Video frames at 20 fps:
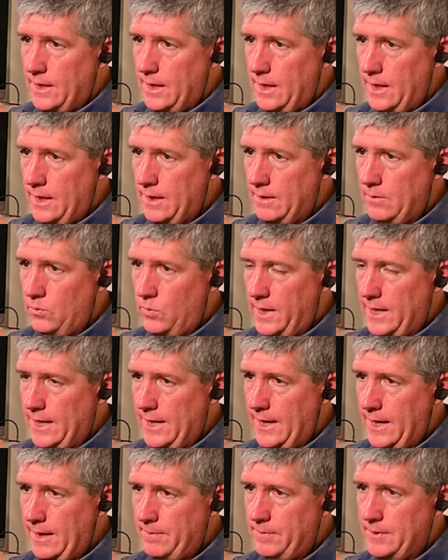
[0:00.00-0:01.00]
And what had
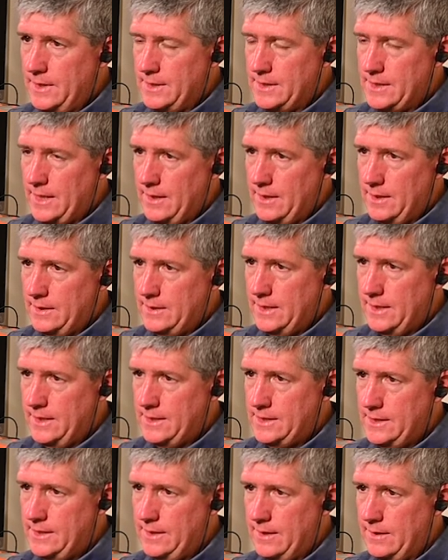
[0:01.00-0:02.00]
happened is that
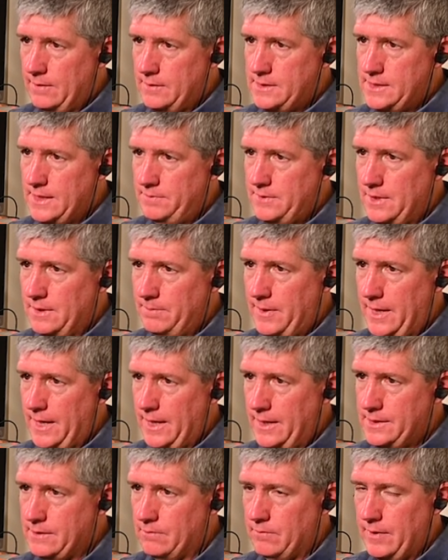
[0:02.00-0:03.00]
Tennessee intercepted a
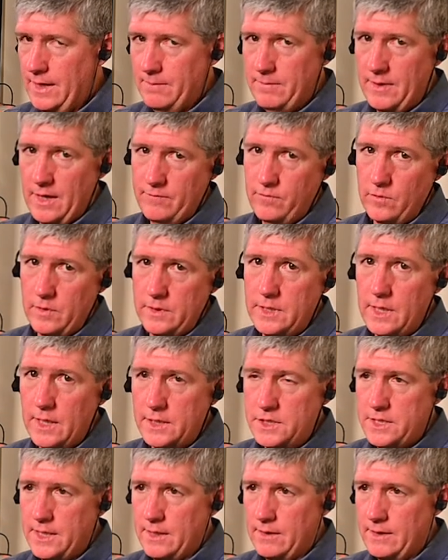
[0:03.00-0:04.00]
pass and ran it back for a
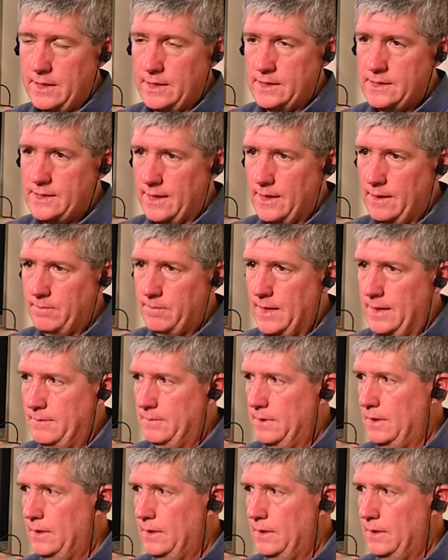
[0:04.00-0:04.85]
touchdown against Alabama.